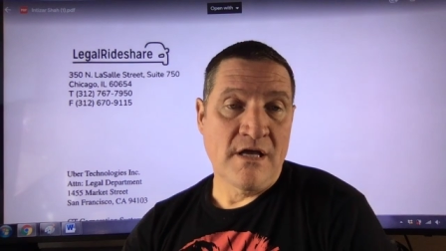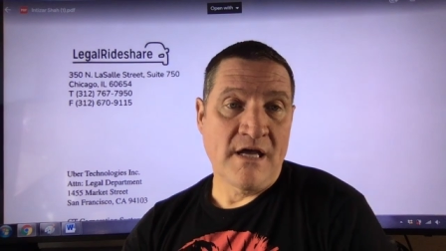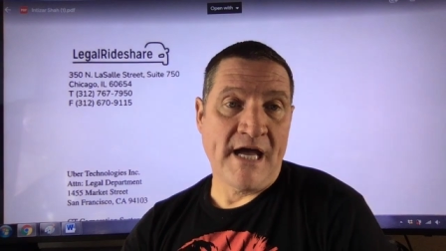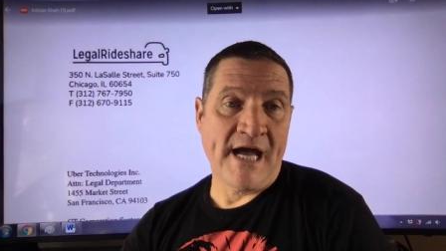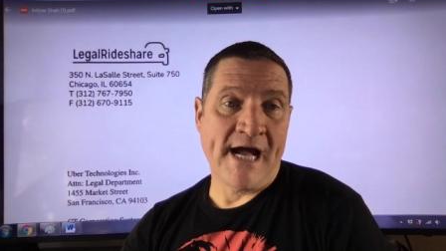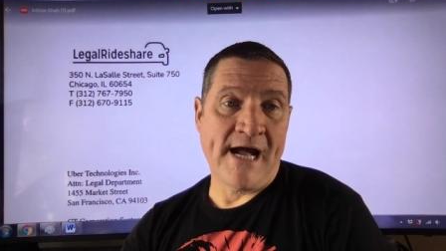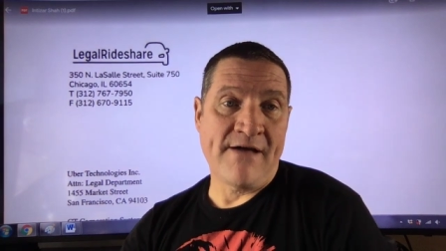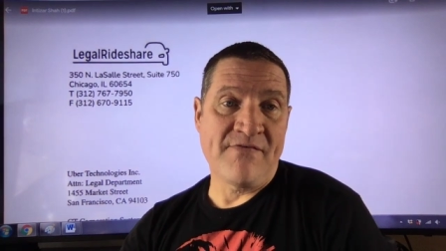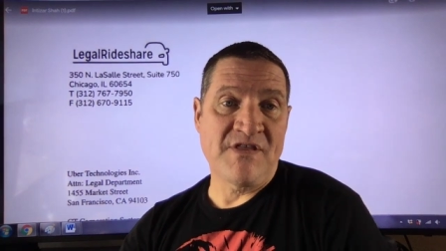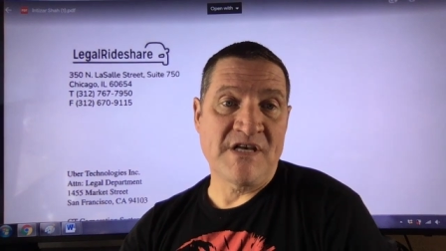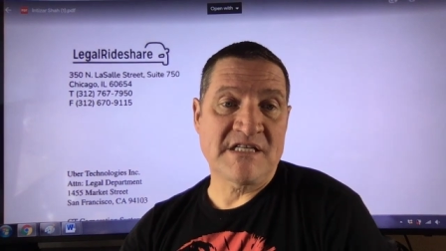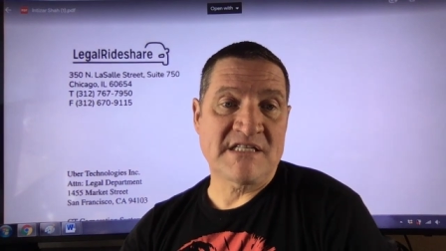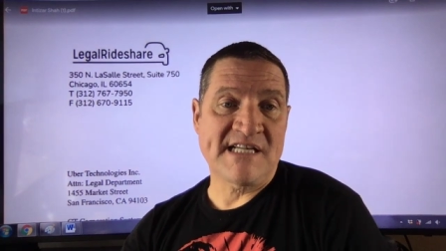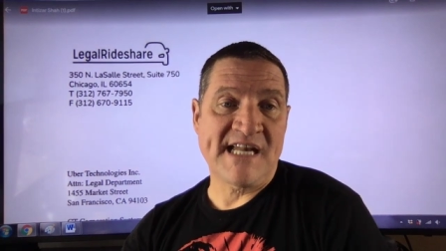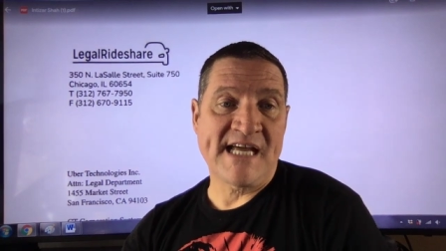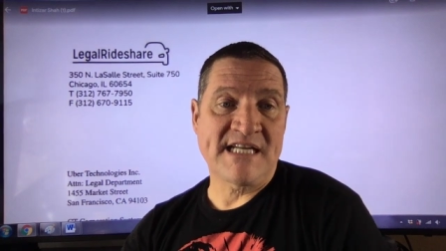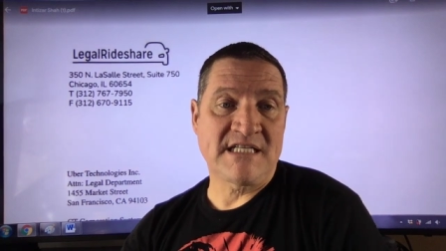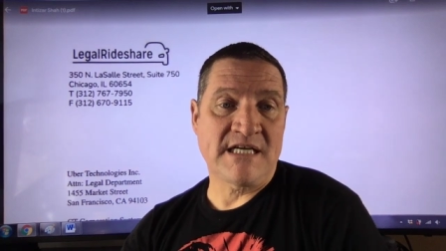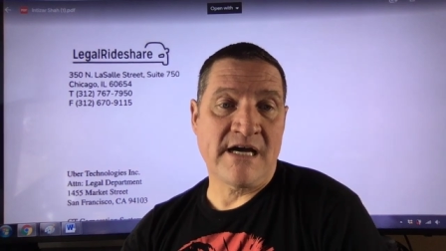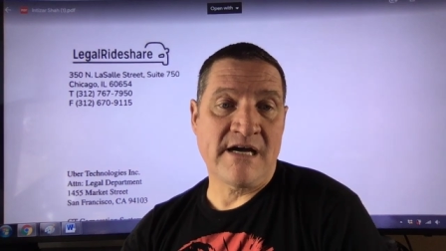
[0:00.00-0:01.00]
uh, this
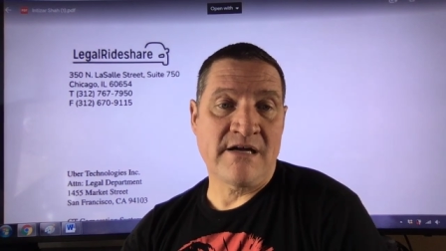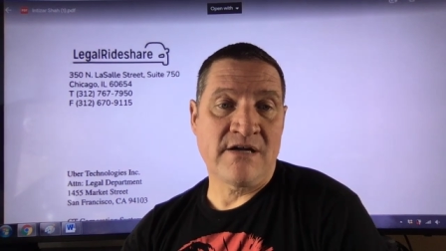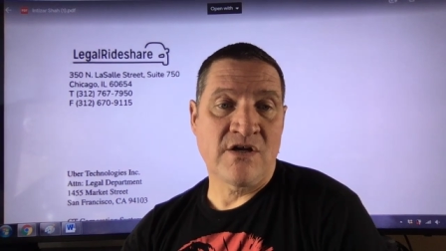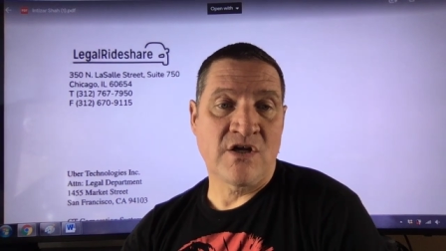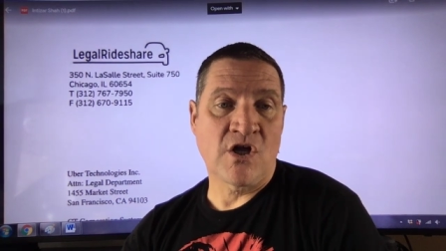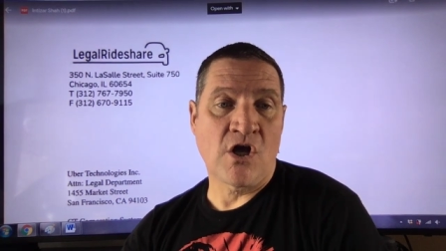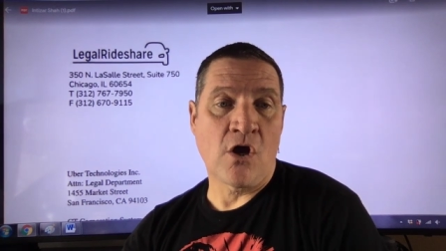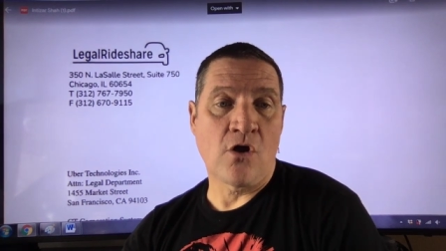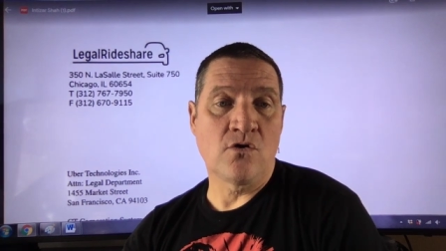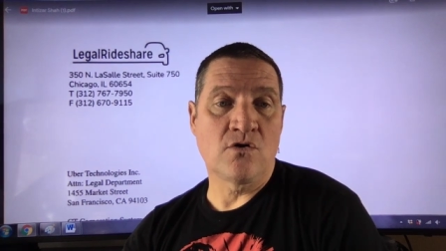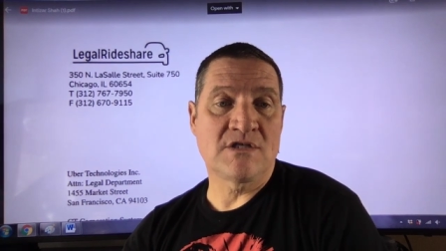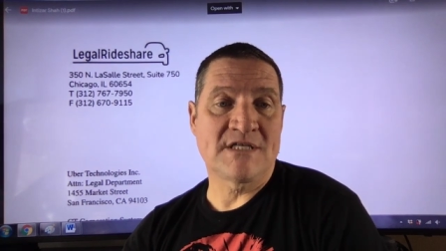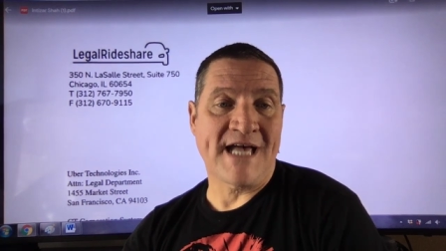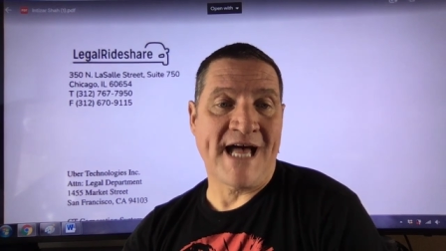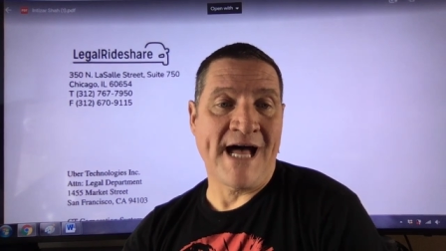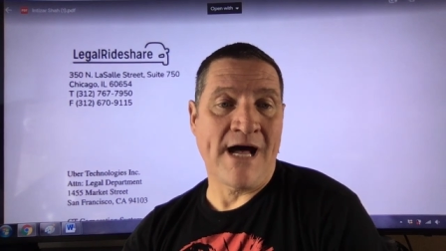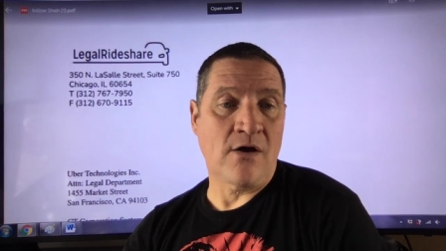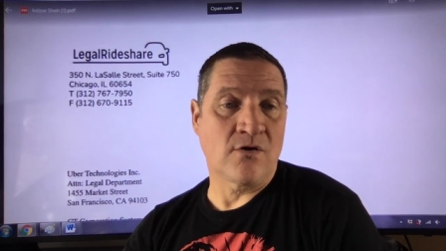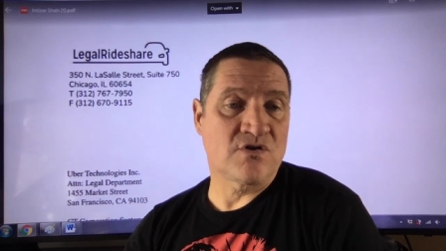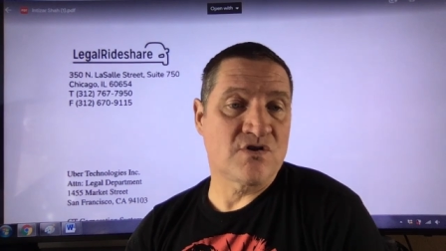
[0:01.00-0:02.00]
letter goes
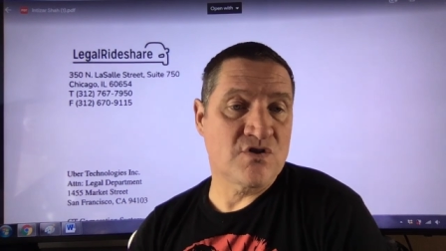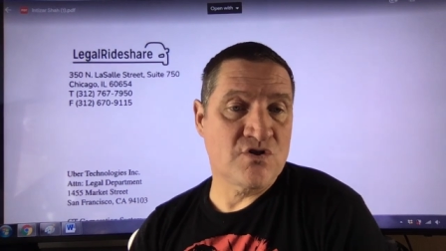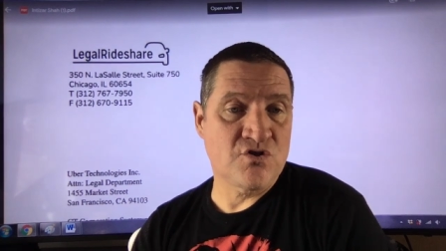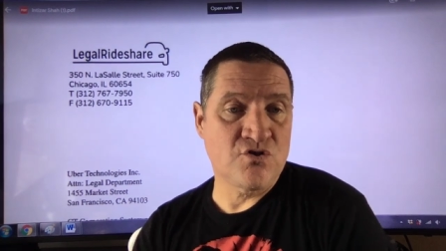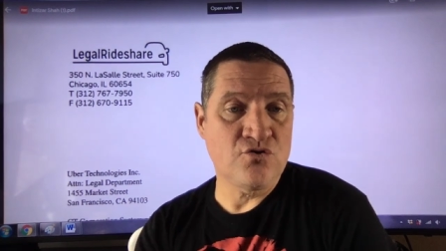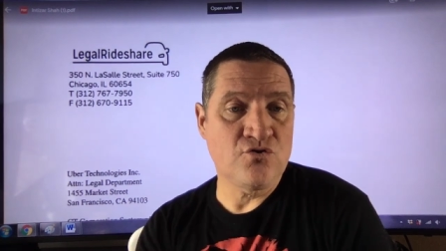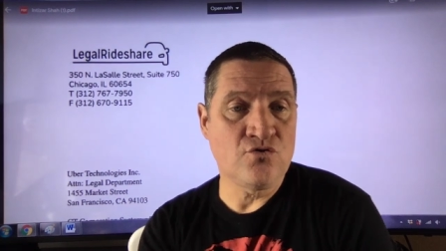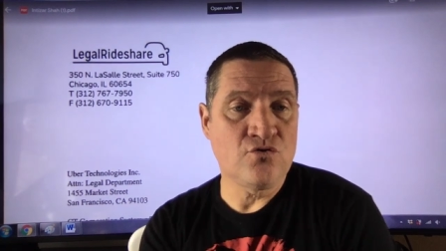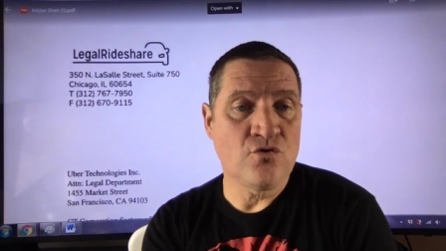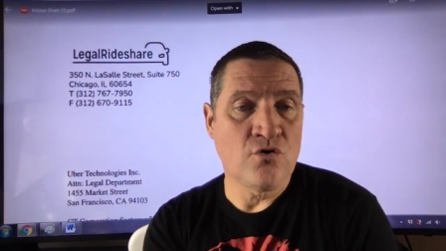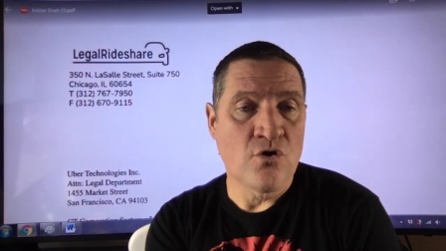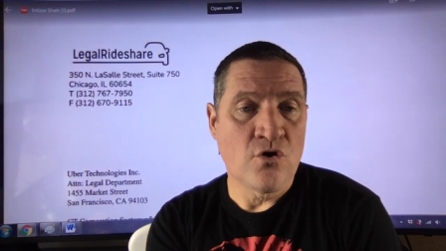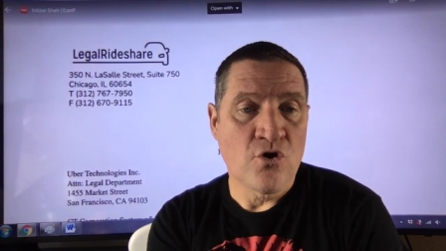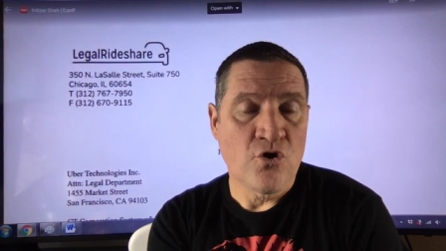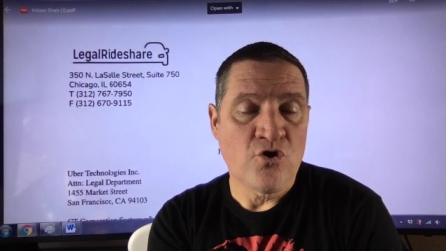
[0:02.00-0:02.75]
out to